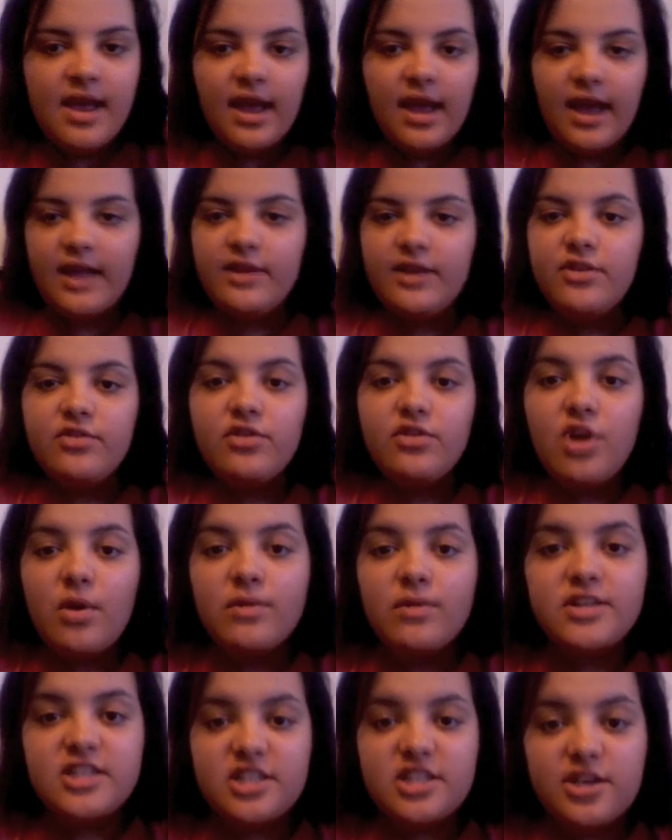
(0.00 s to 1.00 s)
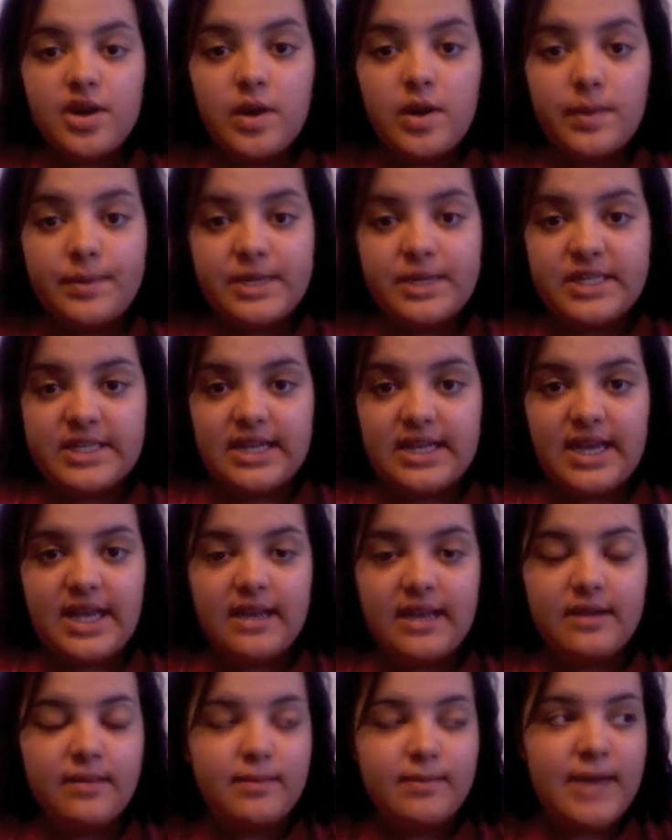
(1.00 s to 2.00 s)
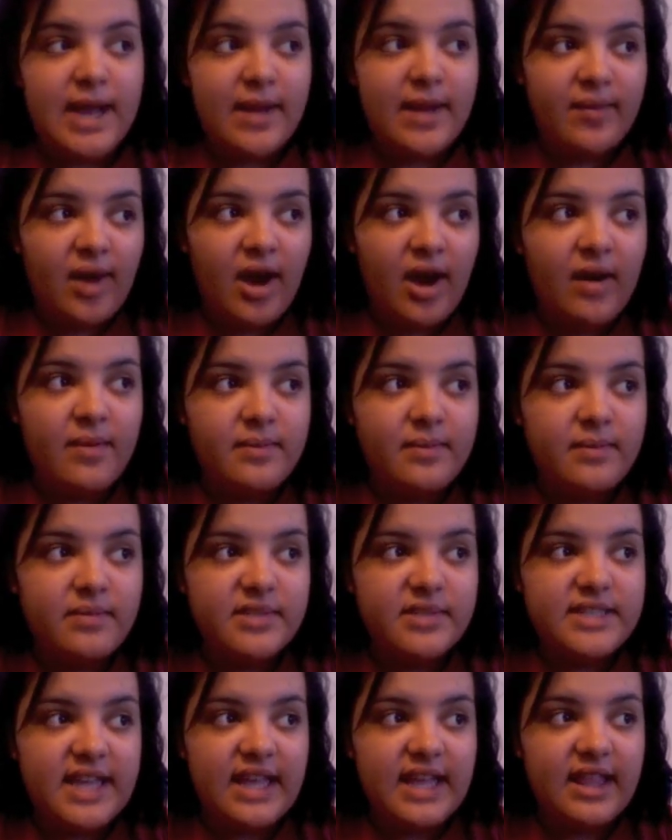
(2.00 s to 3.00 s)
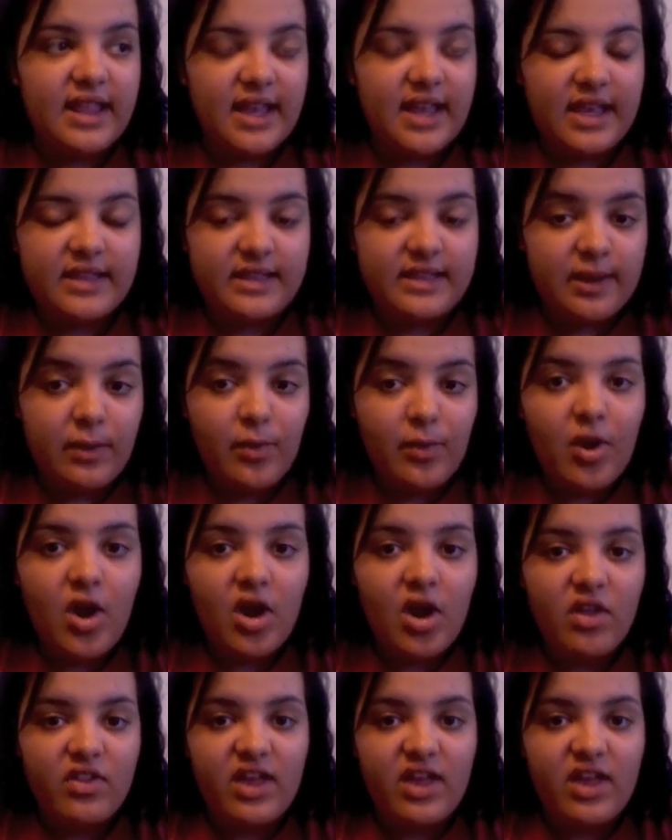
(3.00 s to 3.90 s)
And you know it's so busy. And my mom said, like, they were on